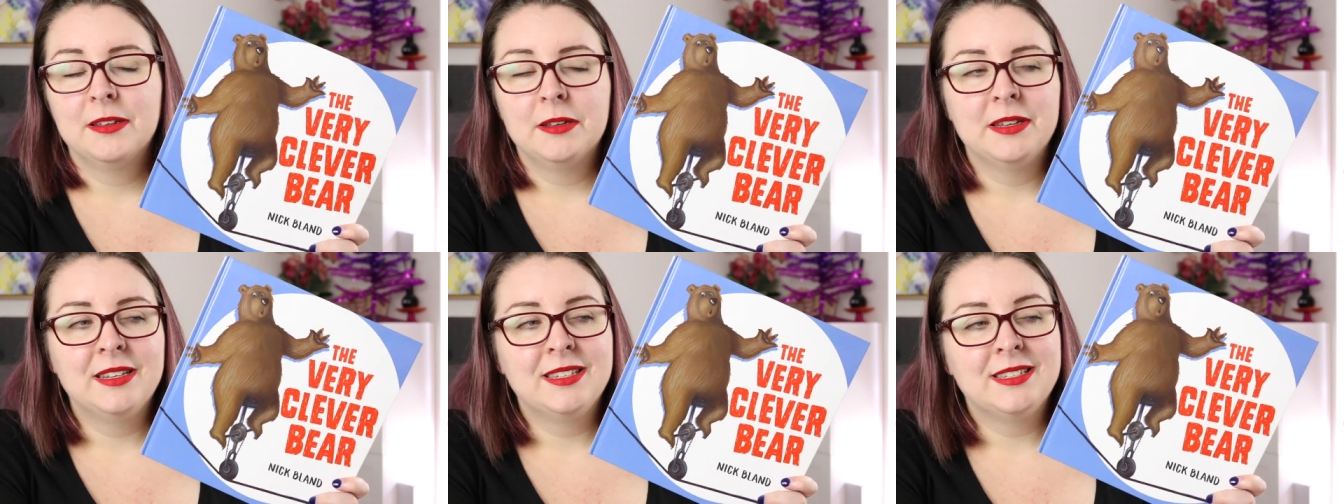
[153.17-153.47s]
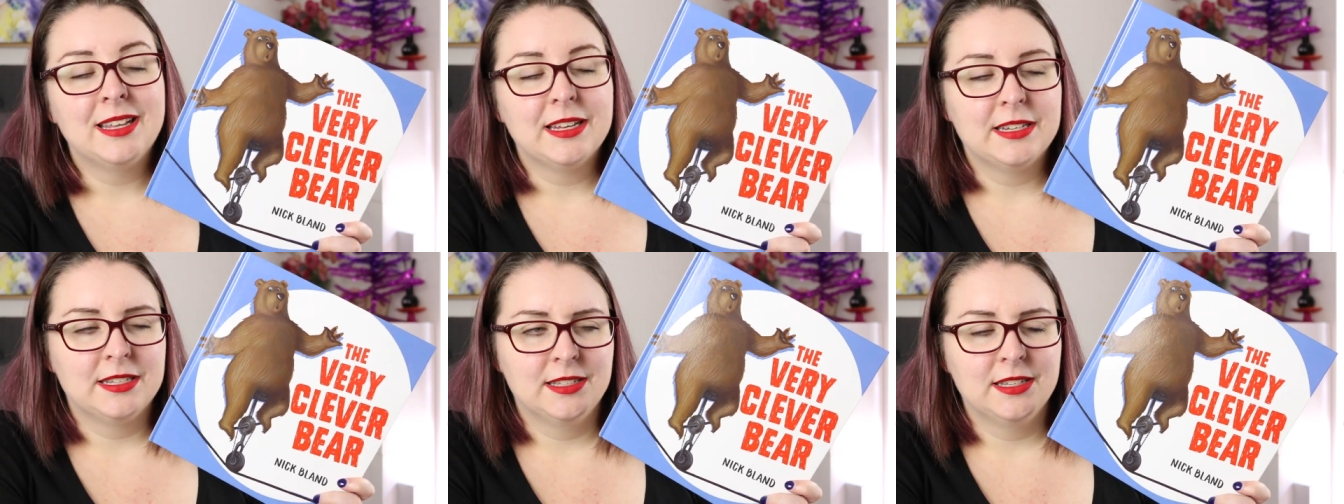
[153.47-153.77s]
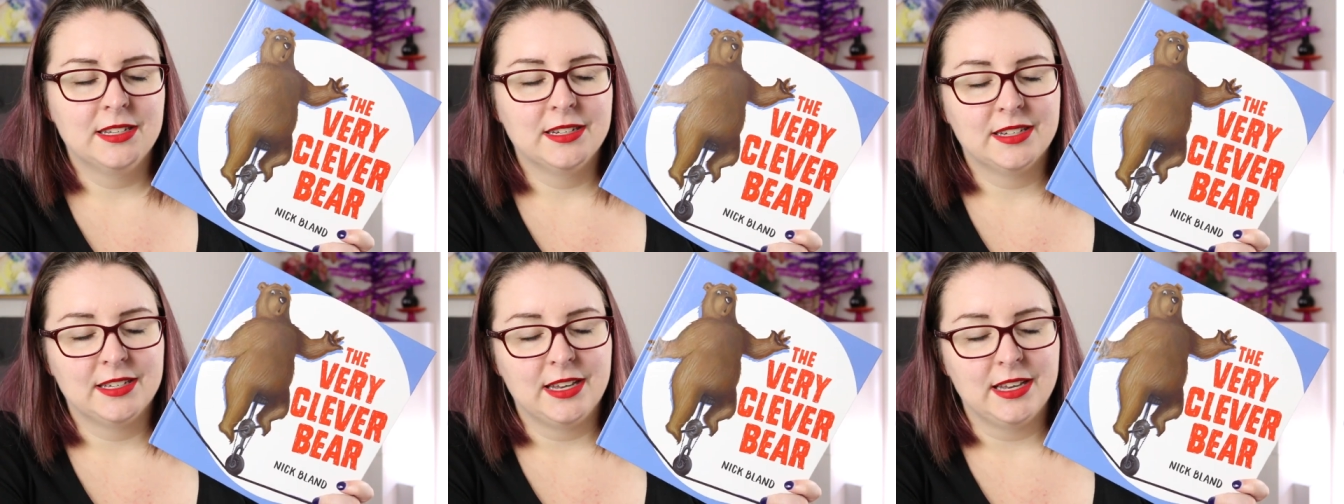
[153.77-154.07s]
is less
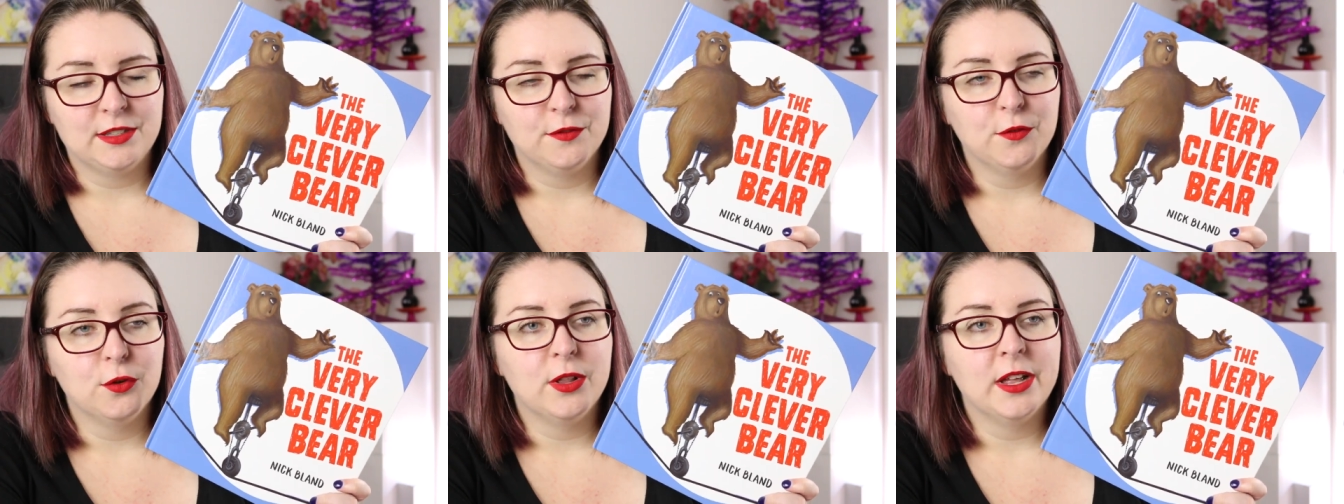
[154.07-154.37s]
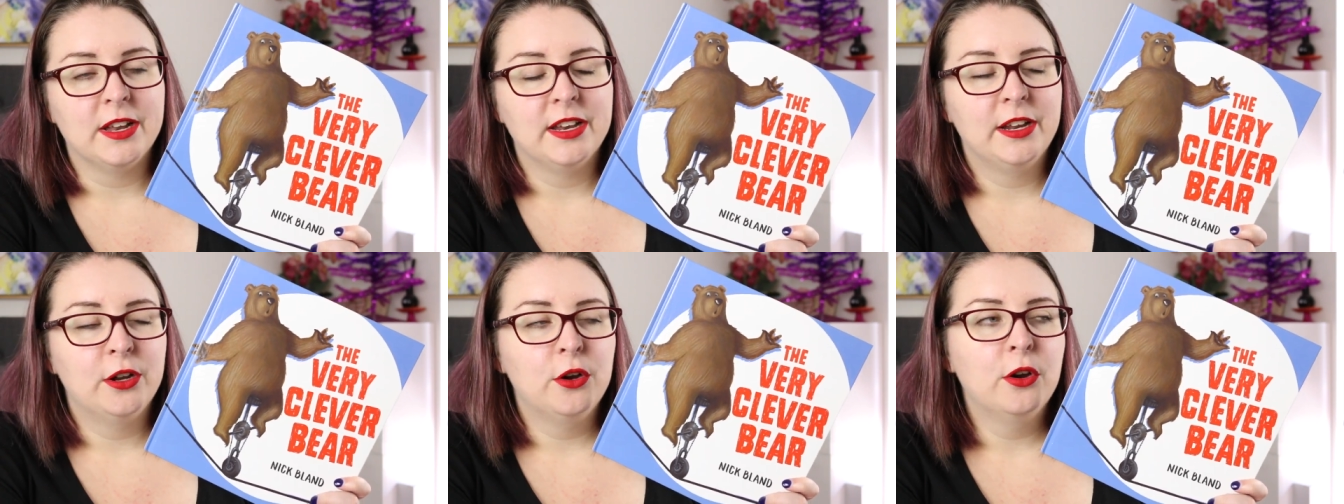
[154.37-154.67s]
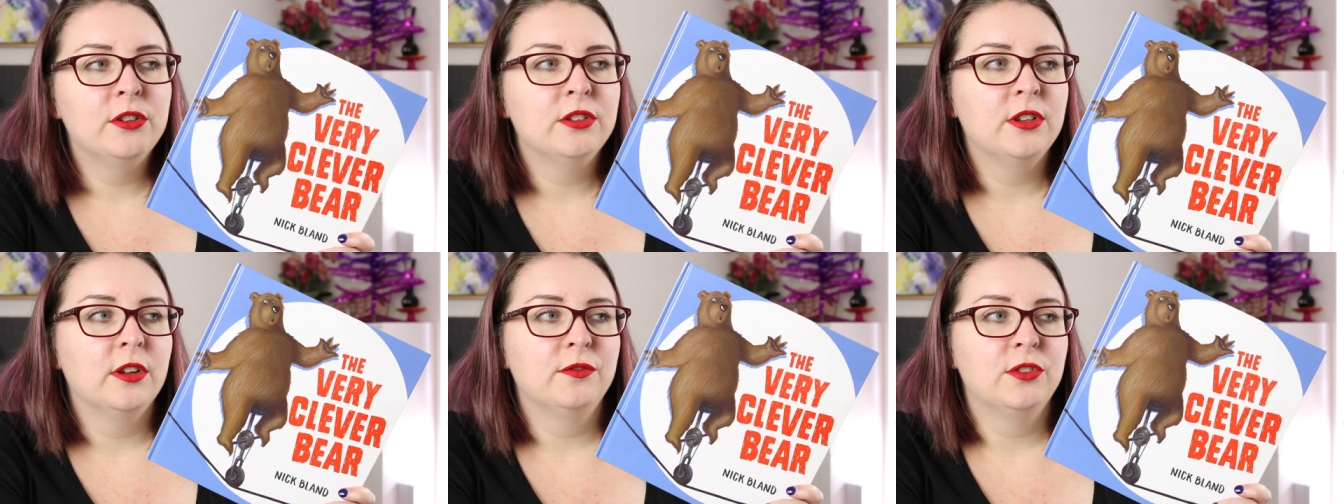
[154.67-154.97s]
successful and he
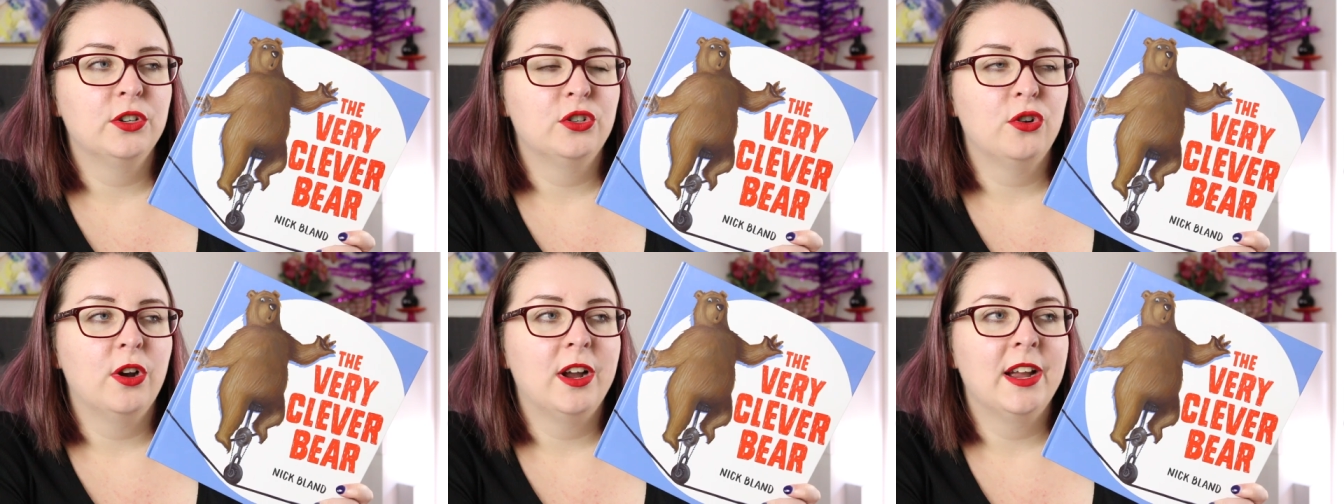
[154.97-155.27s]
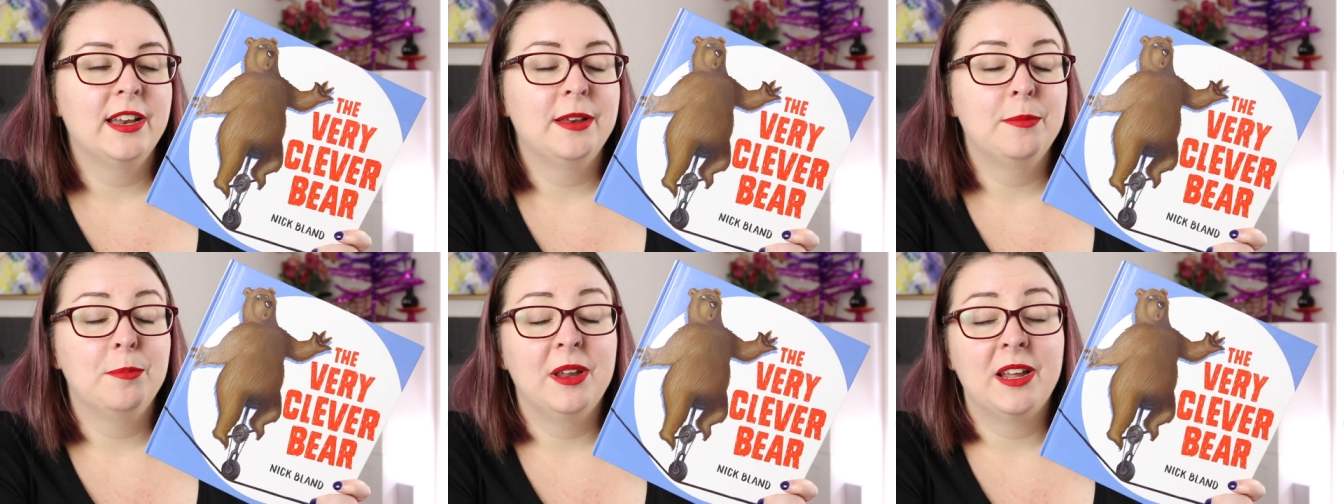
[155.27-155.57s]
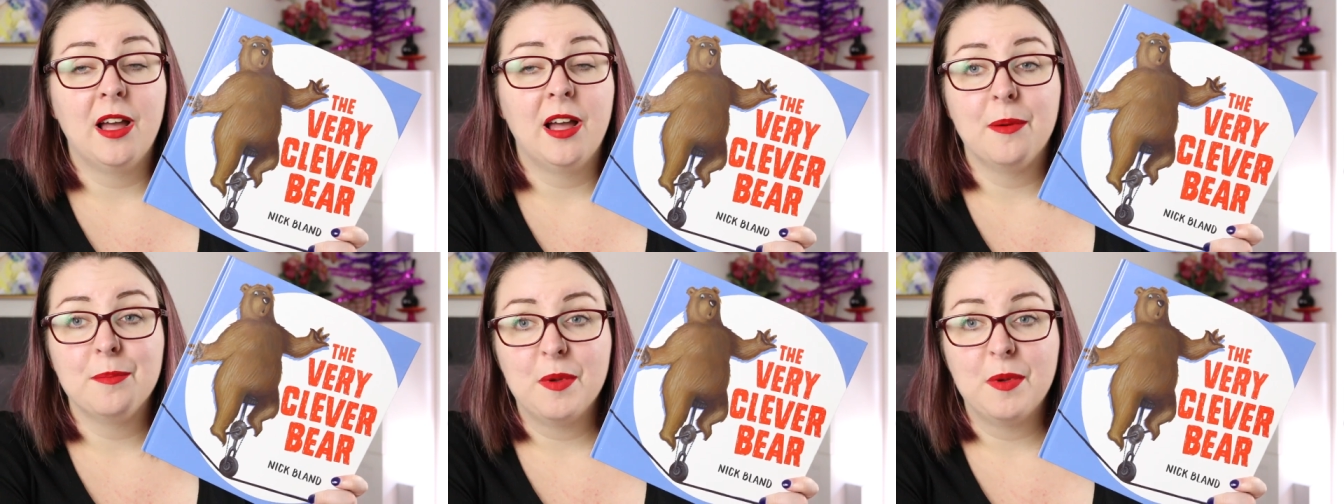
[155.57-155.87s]
goes off to try and
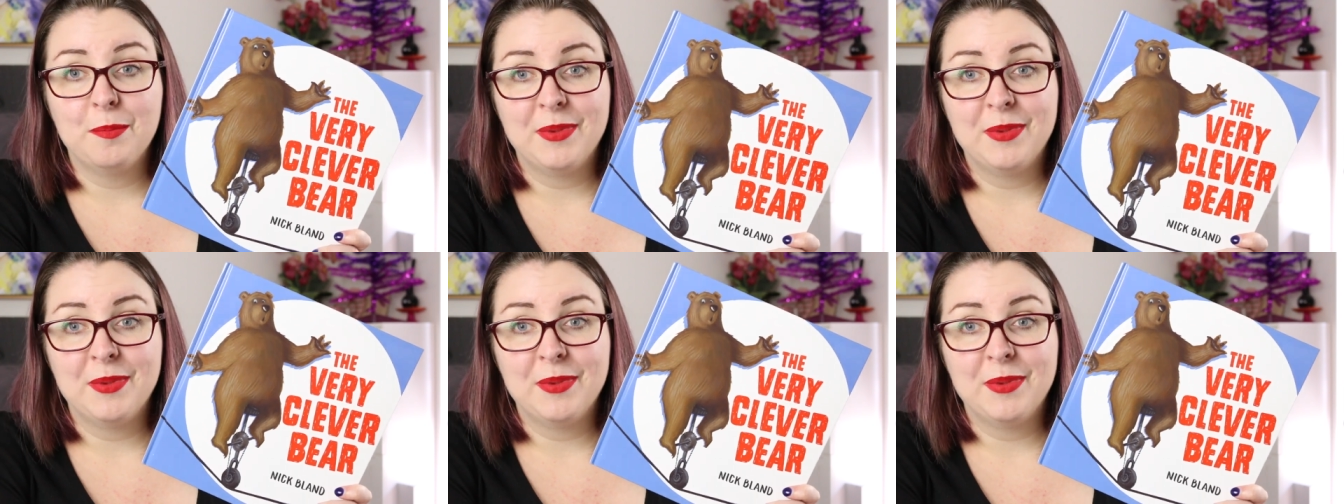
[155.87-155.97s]
become